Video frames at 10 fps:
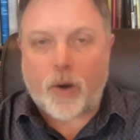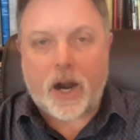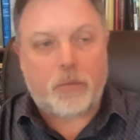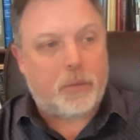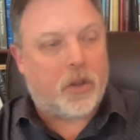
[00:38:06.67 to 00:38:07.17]
Why
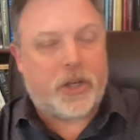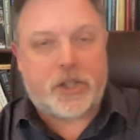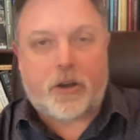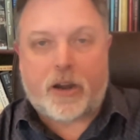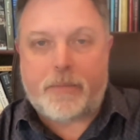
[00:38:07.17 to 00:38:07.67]
are we willing to
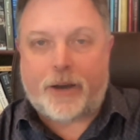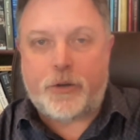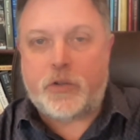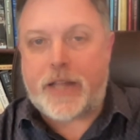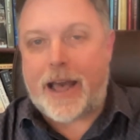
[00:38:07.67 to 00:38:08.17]
talk about
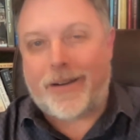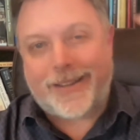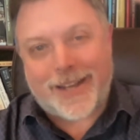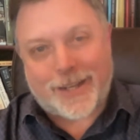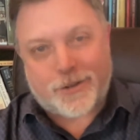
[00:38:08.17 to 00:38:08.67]
who's down
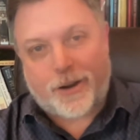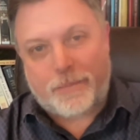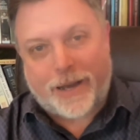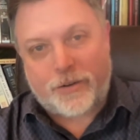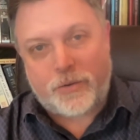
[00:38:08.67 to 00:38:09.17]
and not talk
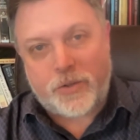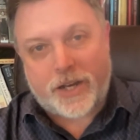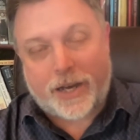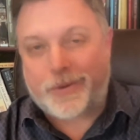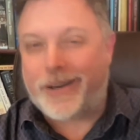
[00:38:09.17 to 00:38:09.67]
about who's up?